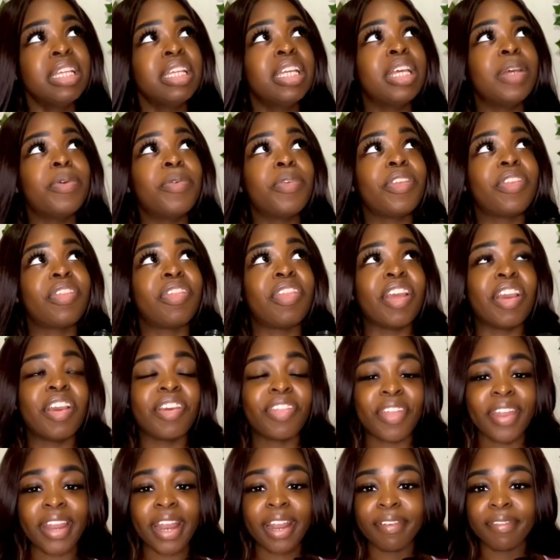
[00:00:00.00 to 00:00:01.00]
it was there
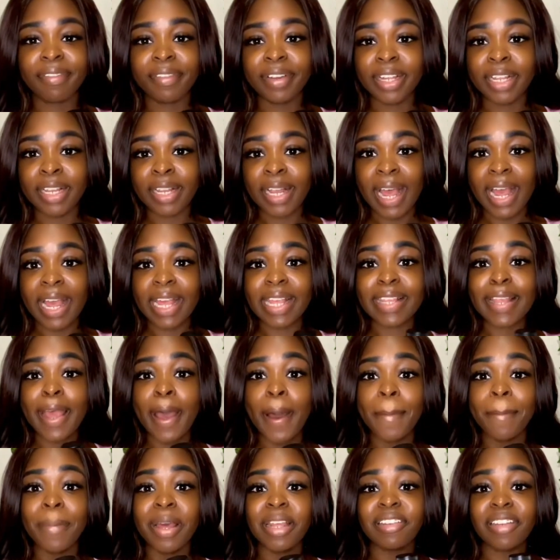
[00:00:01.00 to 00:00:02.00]
that I realized
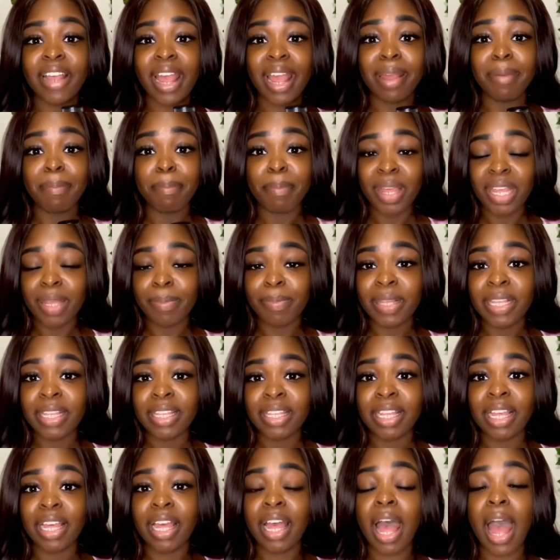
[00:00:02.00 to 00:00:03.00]
how much I
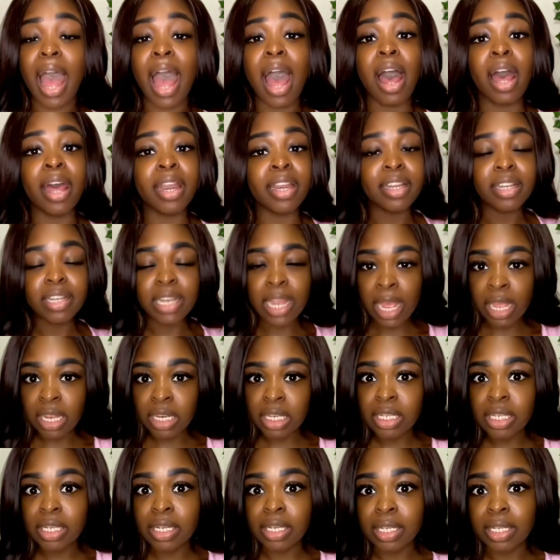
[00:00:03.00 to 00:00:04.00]
babysit
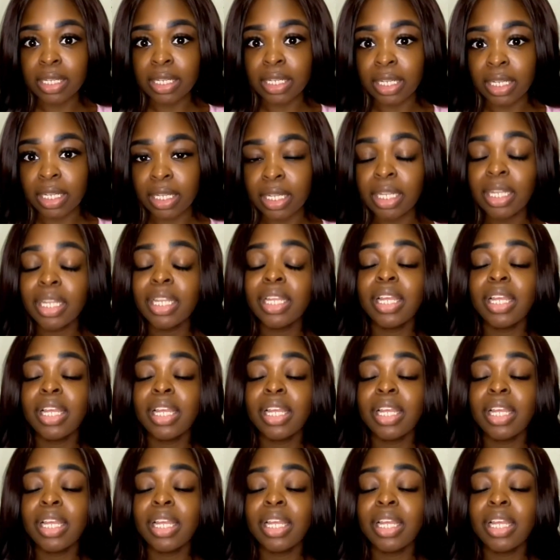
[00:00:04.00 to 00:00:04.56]
unintentionally,